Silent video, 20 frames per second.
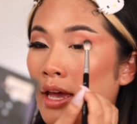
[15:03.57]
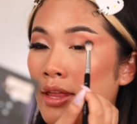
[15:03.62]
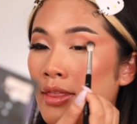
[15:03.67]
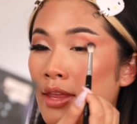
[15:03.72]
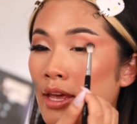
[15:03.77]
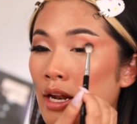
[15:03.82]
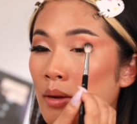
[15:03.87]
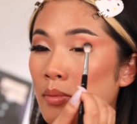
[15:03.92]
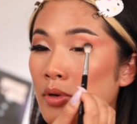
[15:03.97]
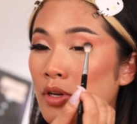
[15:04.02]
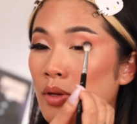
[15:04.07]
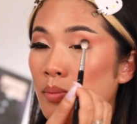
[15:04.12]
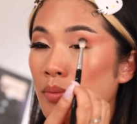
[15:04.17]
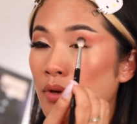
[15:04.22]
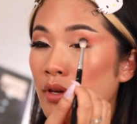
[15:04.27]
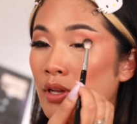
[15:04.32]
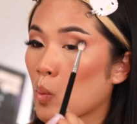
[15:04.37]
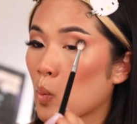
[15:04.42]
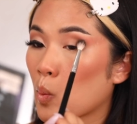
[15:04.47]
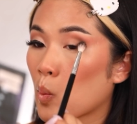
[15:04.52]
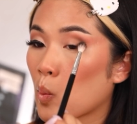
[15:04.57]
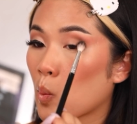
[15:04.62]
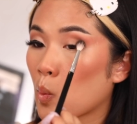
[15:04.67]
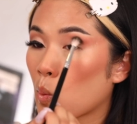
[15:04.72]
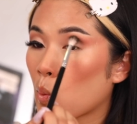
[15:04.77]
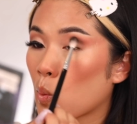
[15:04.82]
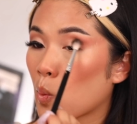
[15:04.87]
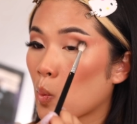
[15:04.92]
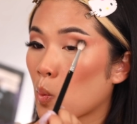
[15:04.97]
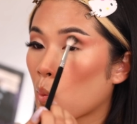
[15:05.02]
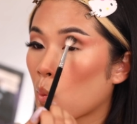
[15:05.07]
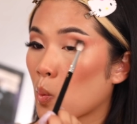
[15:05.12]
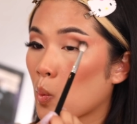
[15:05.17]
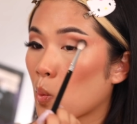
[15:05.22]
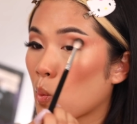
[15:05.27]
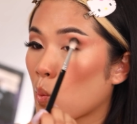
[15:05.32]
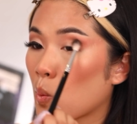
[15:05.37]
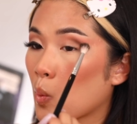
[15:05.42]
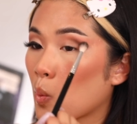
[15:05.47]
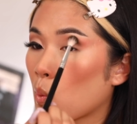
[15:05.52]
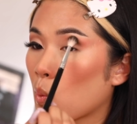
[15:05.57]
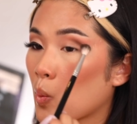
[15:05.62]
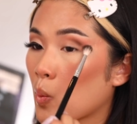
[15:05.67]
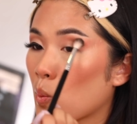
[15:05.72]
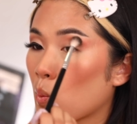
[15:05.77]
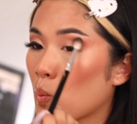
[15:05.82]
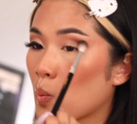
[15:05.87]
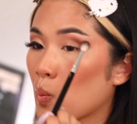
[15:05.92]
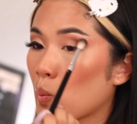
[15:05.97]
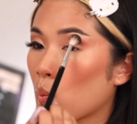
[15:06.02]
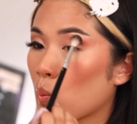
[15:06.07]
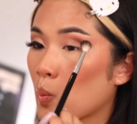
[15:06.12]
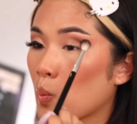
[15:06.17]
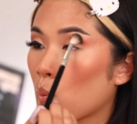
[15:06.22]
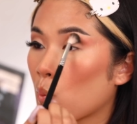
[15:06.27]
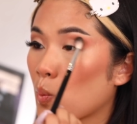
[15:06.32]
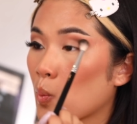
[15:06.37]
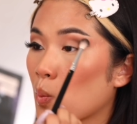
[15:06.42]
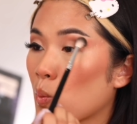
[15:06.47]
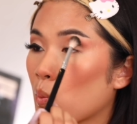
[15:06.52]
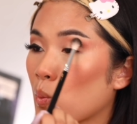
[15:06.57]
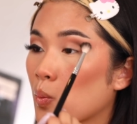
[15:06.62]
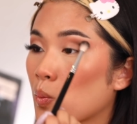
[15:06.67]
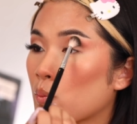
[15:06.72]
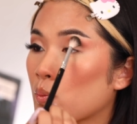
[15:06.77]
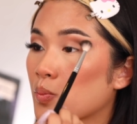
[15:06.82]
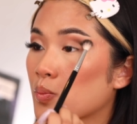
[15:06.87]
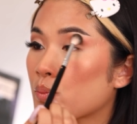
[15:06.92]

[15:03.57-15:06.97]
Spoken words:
And then I'm gonna put it right here on my crease